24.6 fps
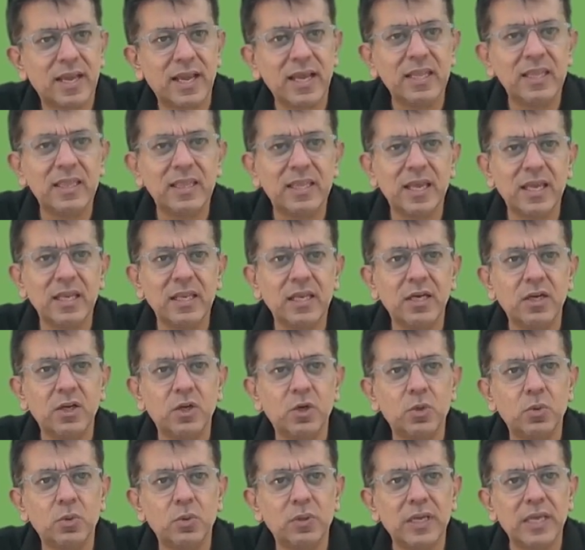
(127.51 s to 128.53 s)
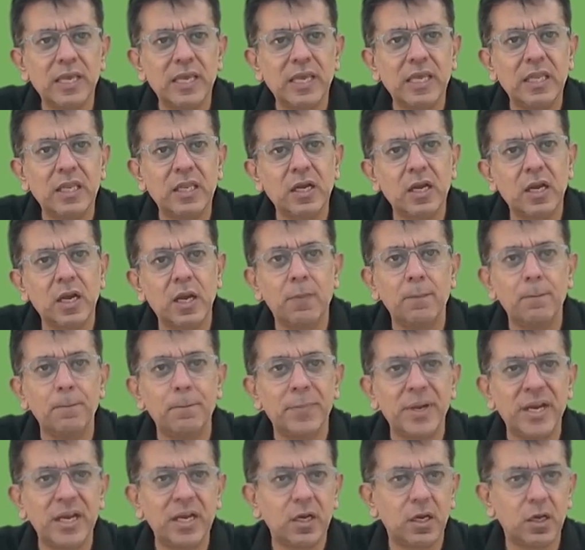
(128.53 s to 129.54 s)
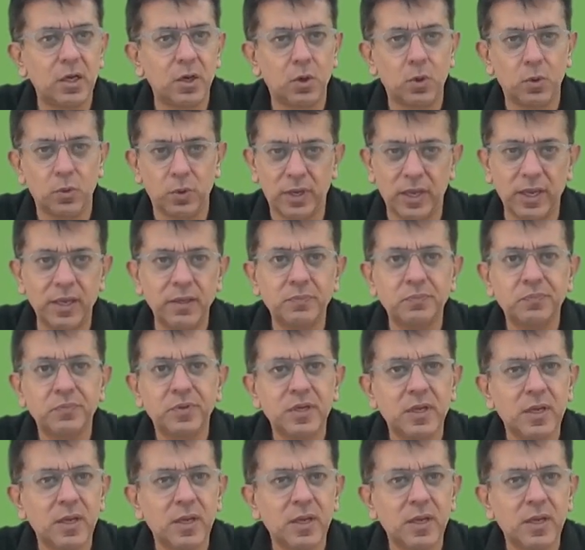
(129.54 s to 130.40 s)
And then into incumbent, okay?